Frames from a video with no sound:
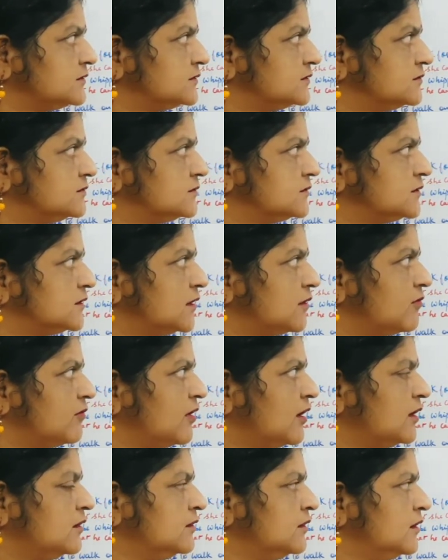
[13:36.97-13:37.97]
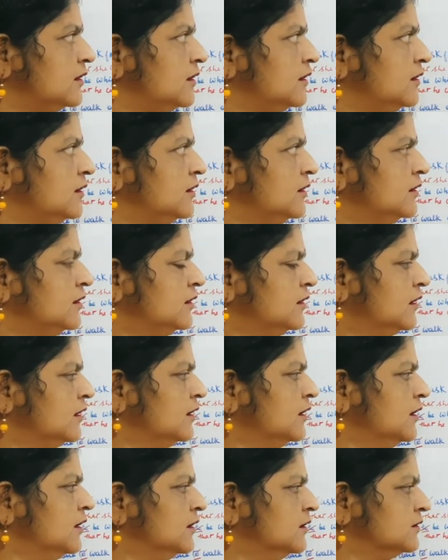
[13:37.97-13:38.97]
Number 1 is, the
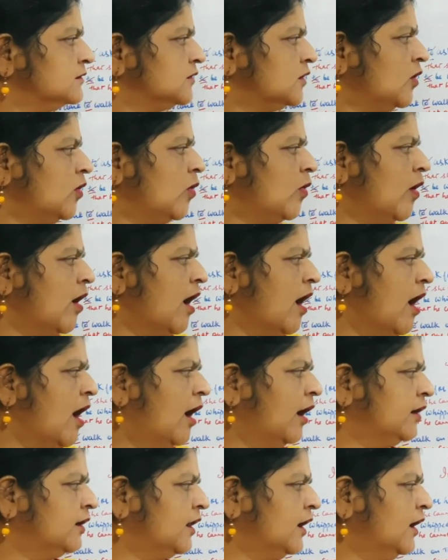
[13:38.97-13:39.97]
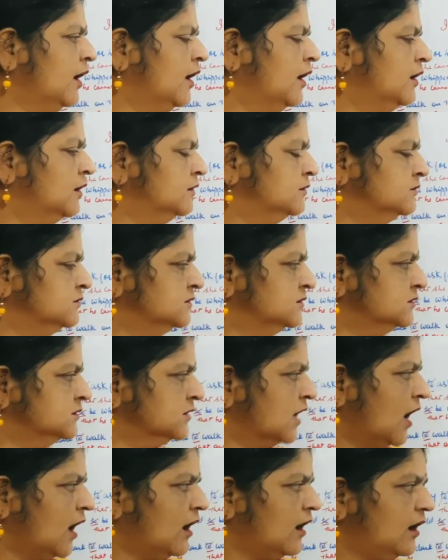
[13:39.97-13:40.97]
tea is too hot.
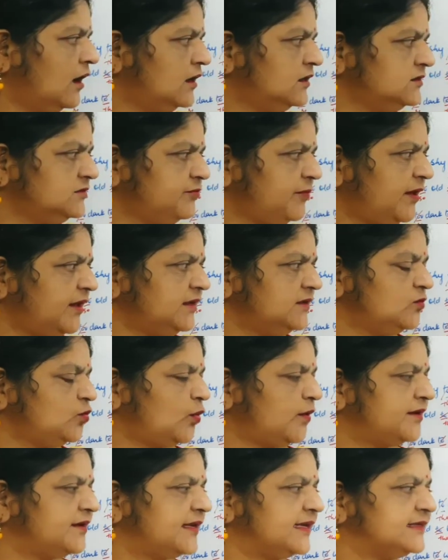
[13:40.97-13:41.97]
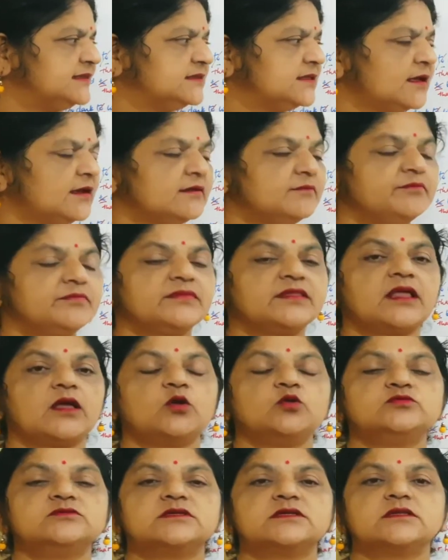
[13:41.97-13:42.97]
We can write this by
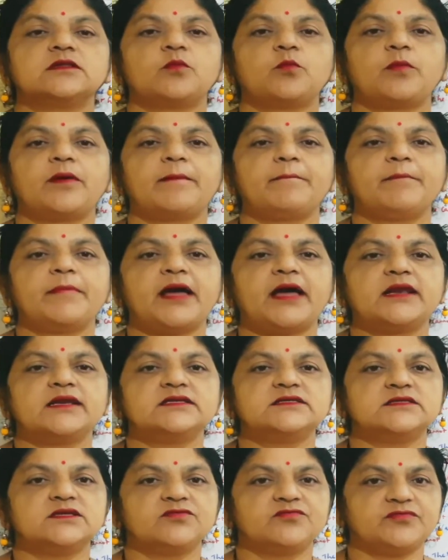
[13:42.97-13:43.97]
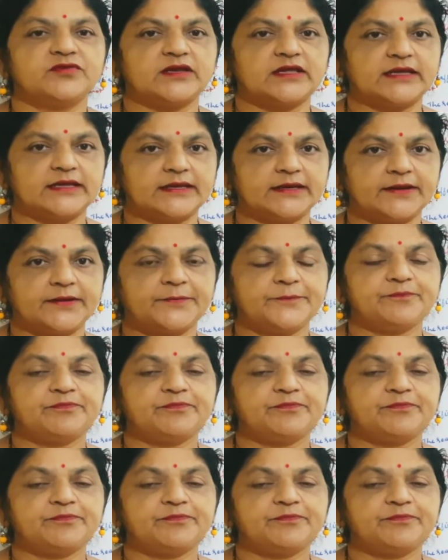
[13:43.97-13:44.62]
using the comparative degree.